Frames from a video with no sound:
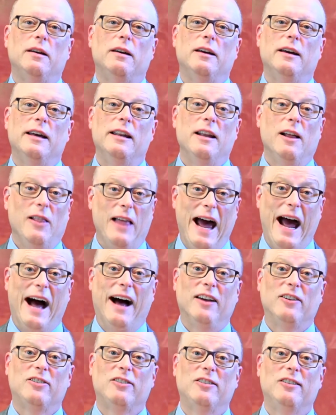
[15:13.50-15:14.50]
and
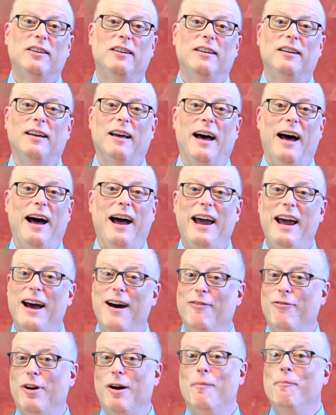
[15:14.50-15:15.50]
alas, I
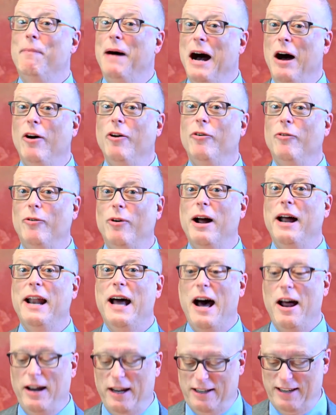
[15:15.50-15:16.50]
have about run
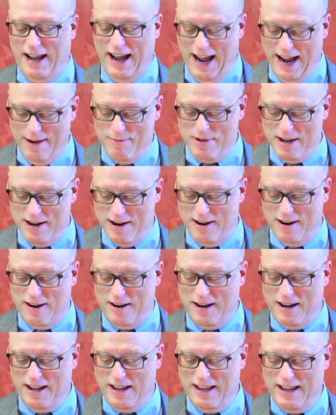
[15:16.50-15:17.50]
out of time
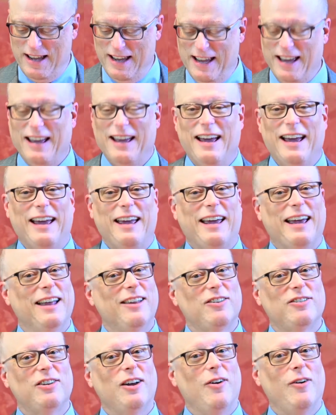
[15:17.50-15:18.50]
here,
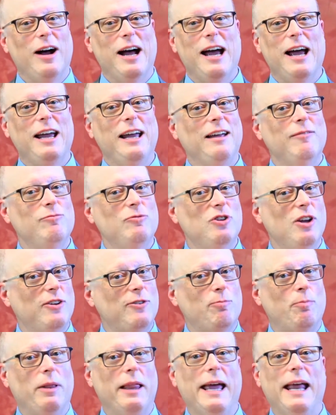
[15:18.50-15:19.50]
and so I am
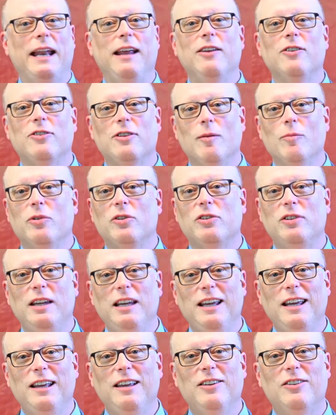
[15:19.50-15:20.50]
just planting some
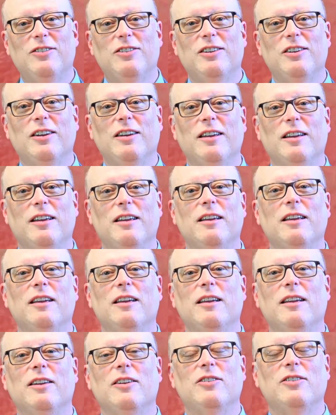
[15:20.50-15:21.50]
seeds
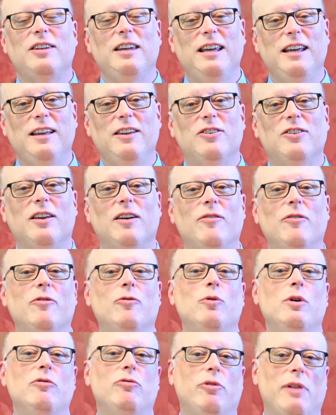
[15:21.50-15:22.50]
of
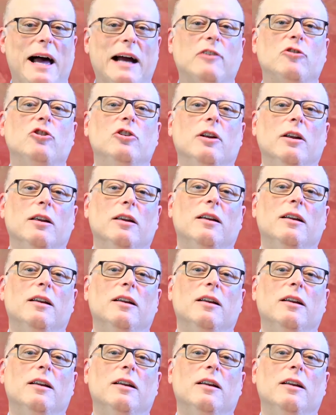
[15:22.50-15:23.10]
reflection.